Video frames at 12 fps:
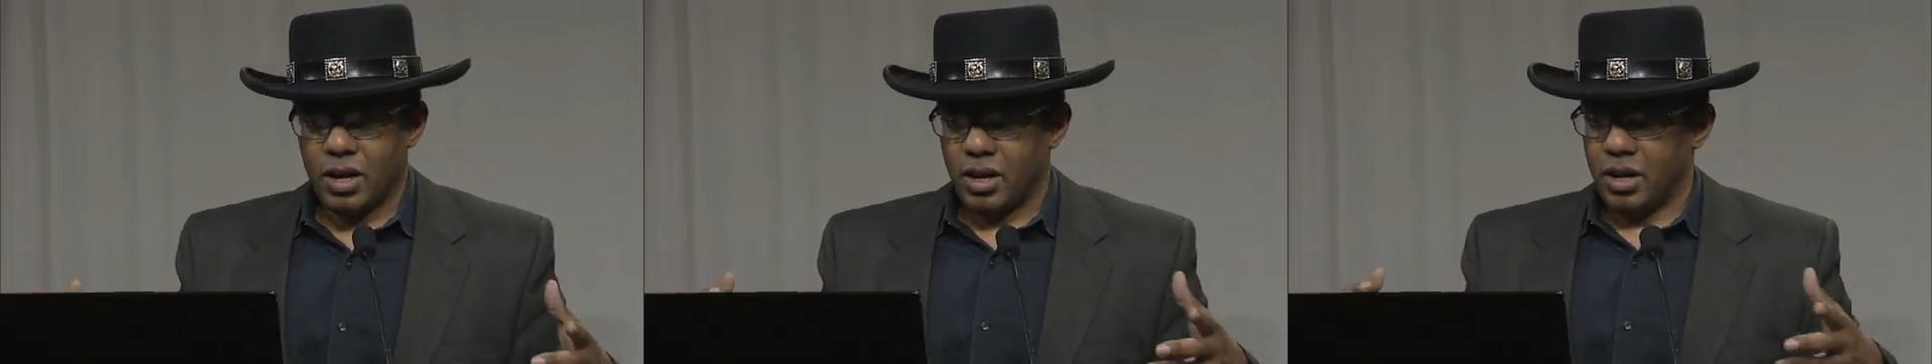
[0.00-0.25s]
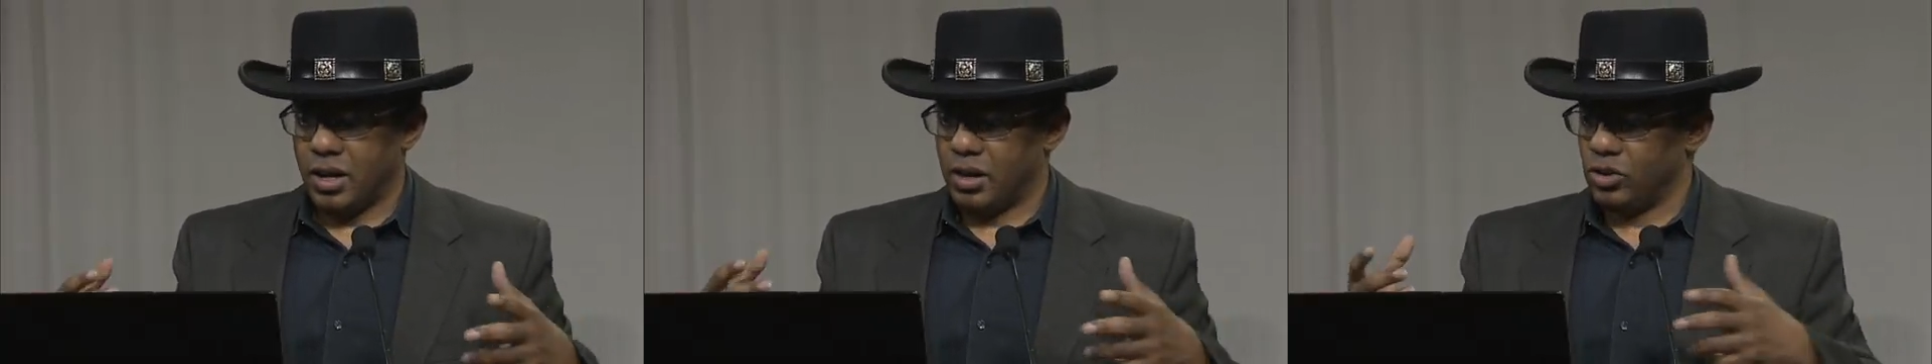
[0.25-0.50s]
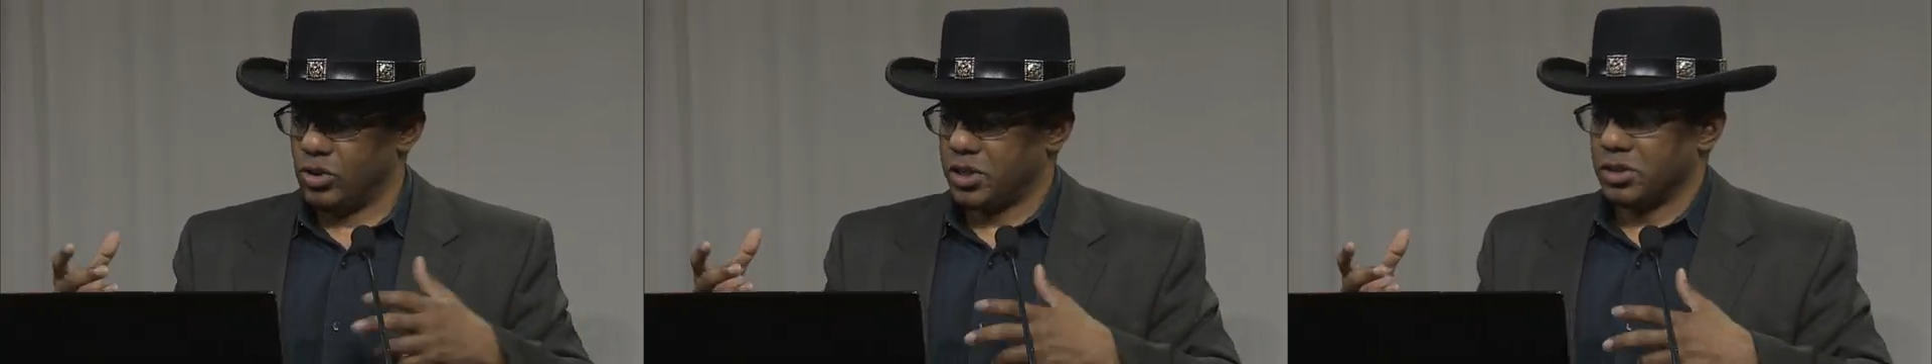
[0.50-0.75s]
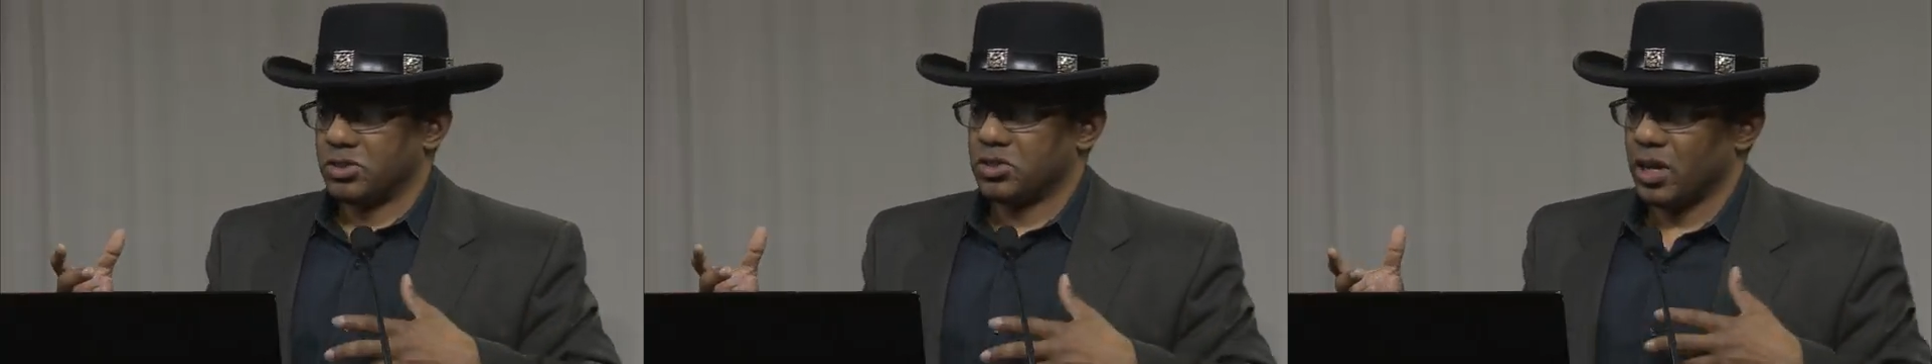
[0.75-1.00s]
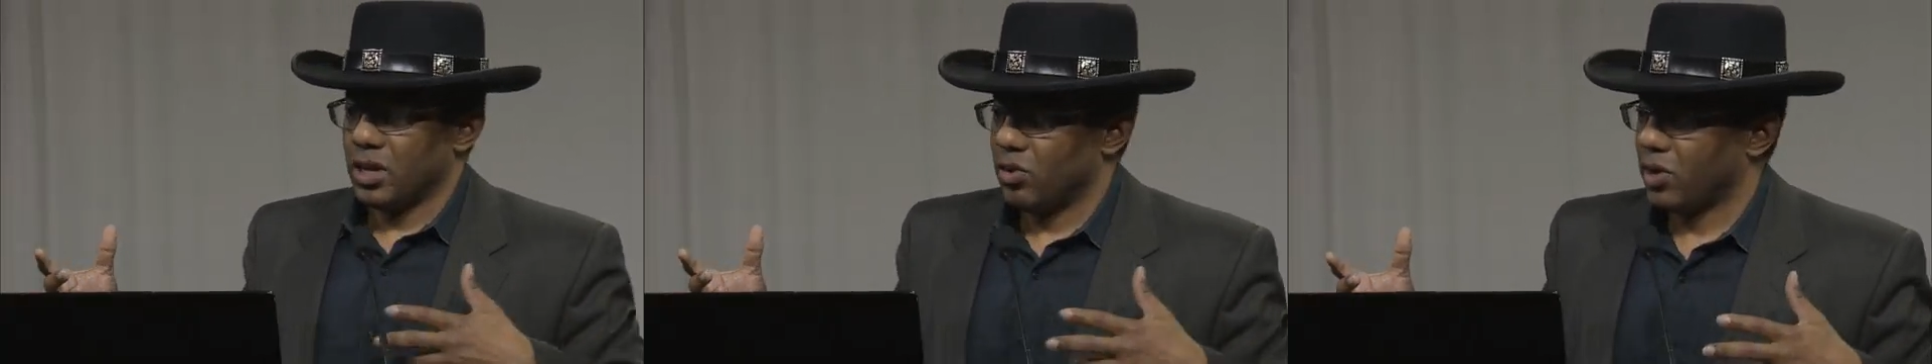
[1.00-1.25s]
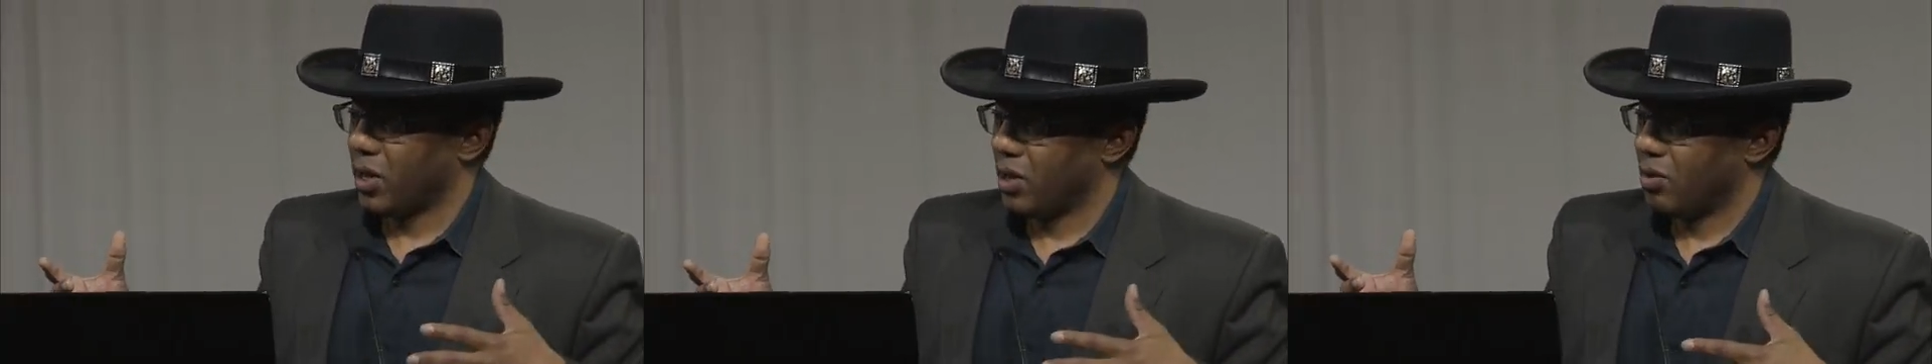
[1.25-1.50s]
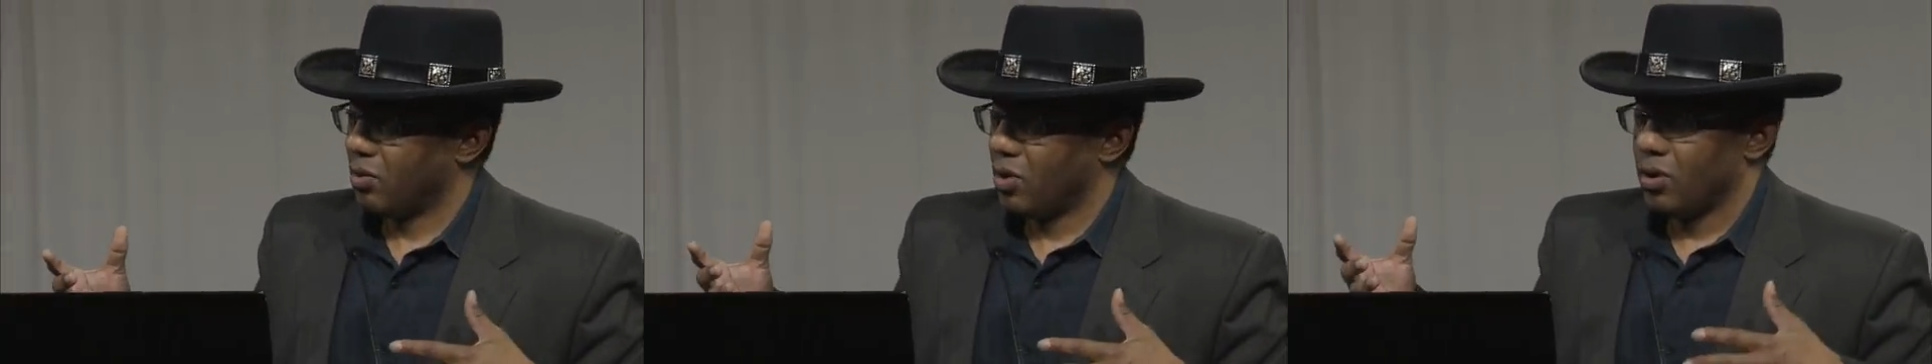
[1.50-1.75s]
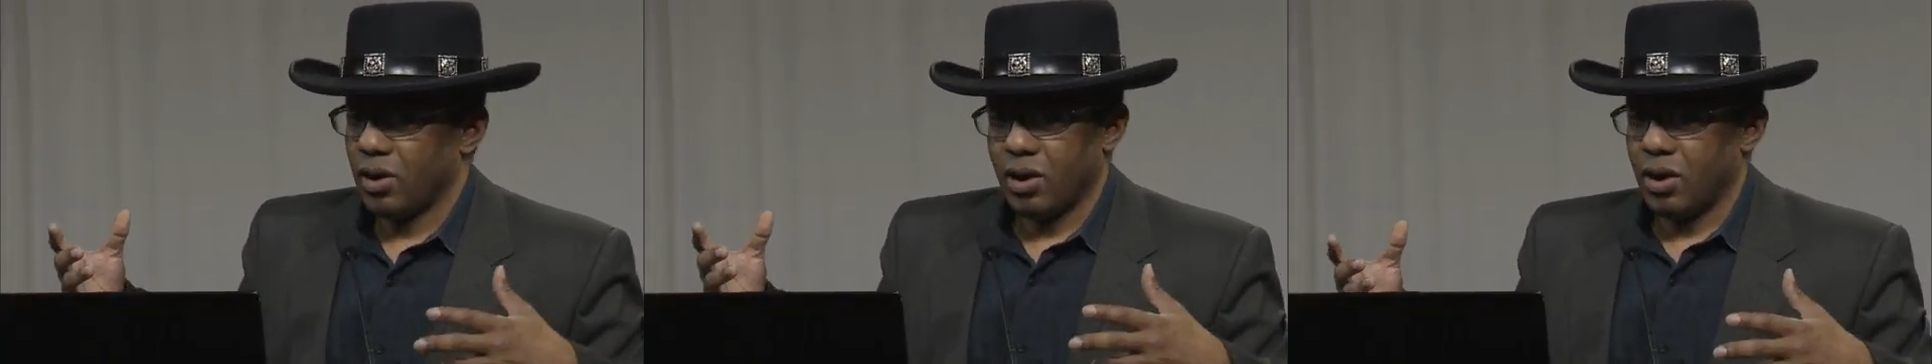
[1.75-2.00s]
And I look and say, okay,
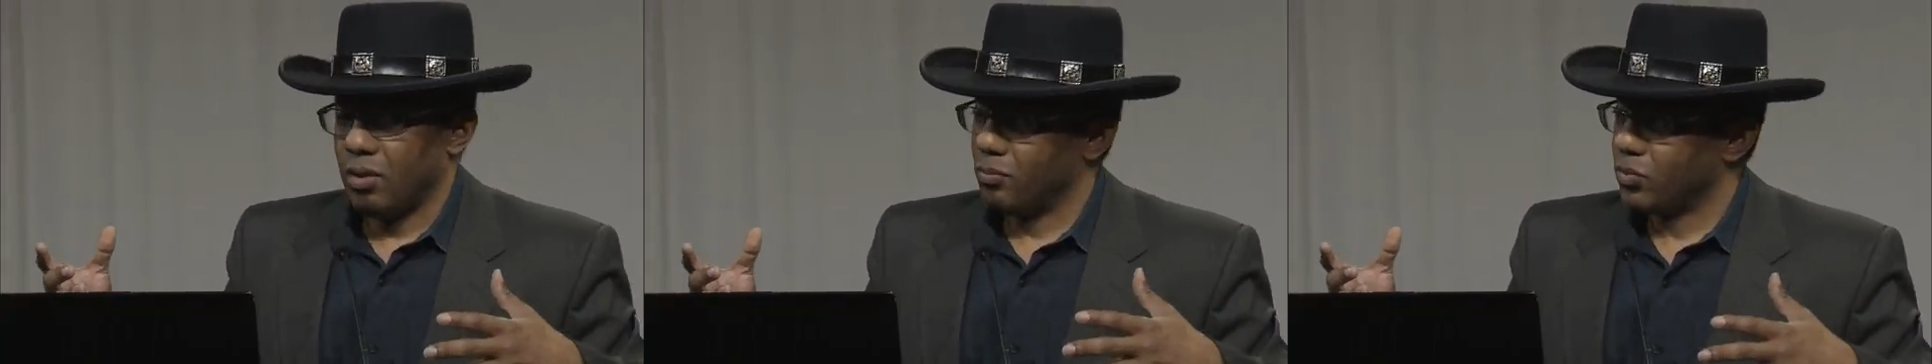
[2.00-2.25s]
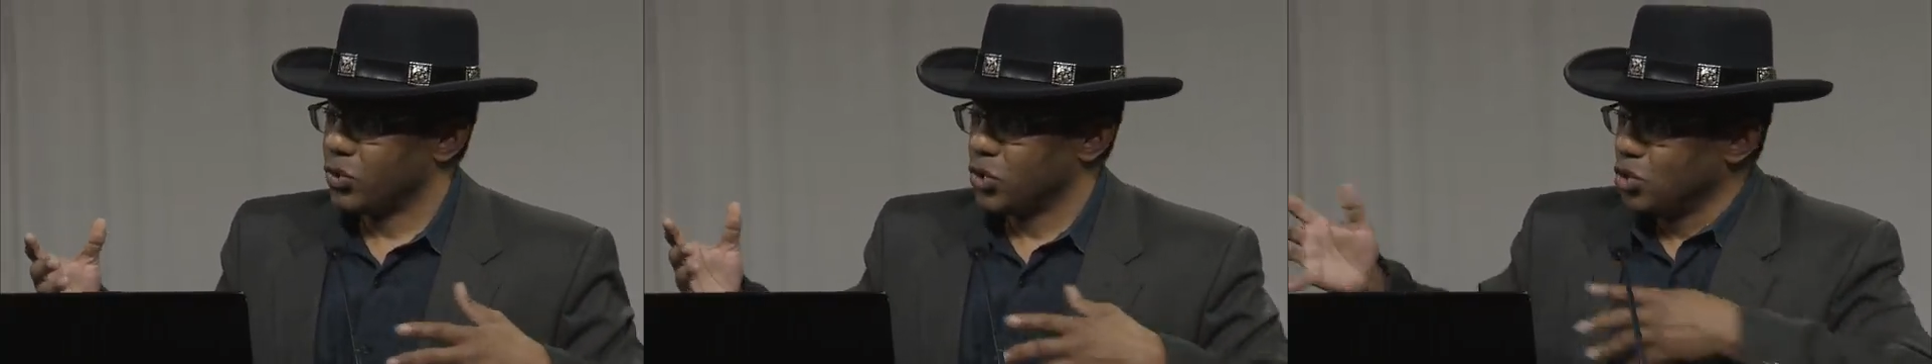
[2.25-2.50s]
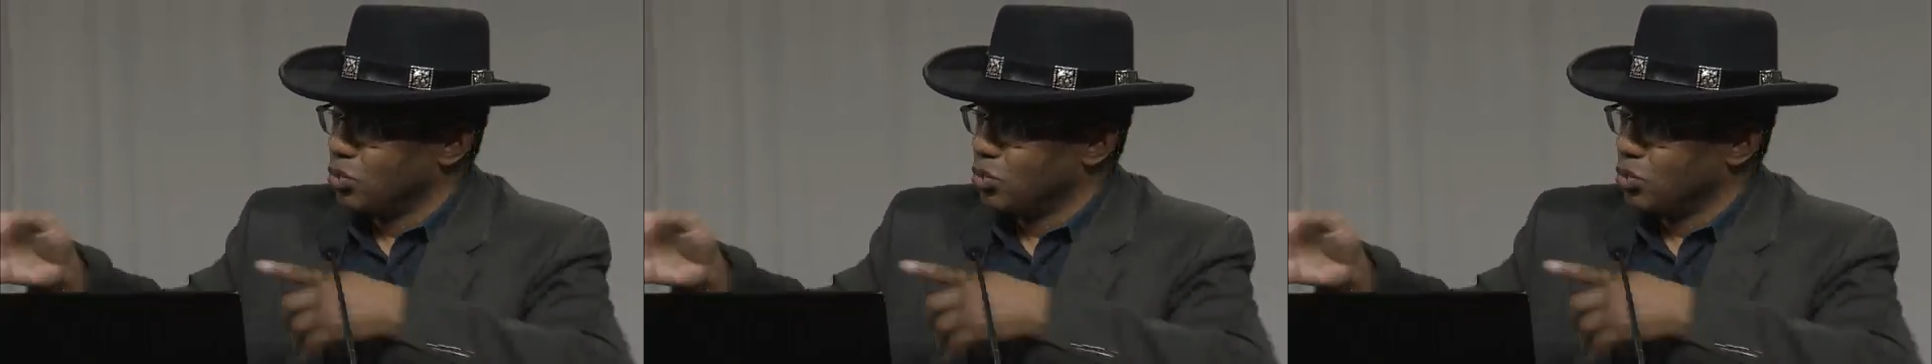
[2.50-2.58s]
you